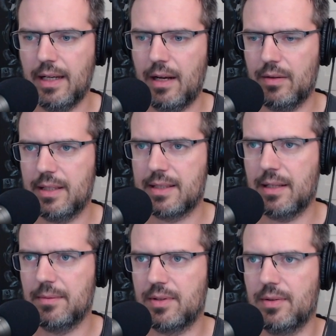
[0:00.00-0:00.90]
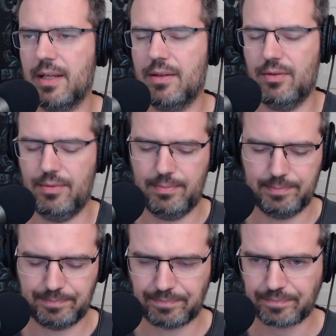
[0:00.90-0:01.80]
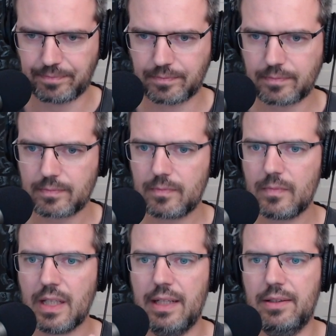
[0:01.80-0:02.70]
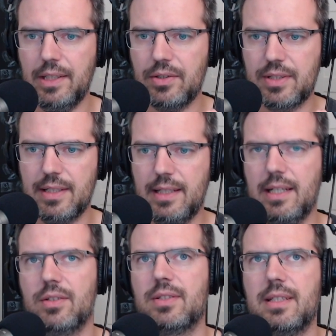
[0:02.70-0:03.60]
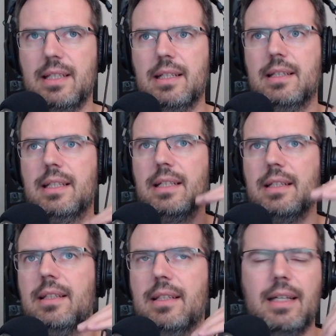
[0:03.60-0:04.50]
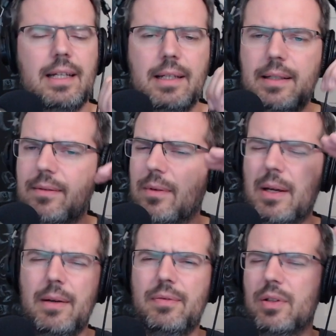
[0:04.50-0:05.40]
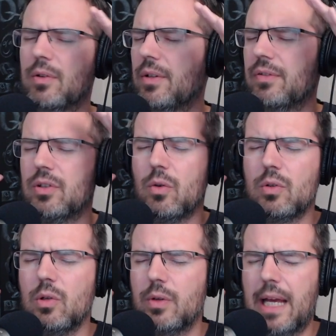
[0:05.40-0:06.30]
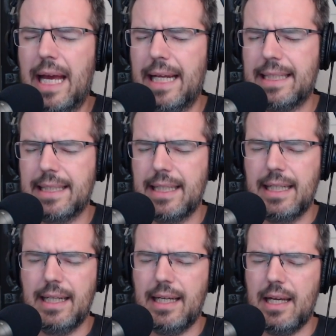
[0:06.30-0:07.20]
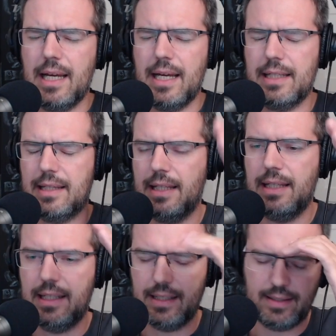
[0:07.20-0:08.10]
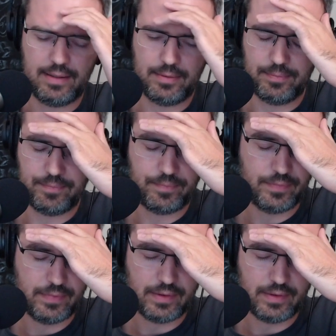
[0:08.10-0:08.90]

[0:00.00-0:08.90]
how this comes together. And here's here's the, the if you if you don't look at at the um,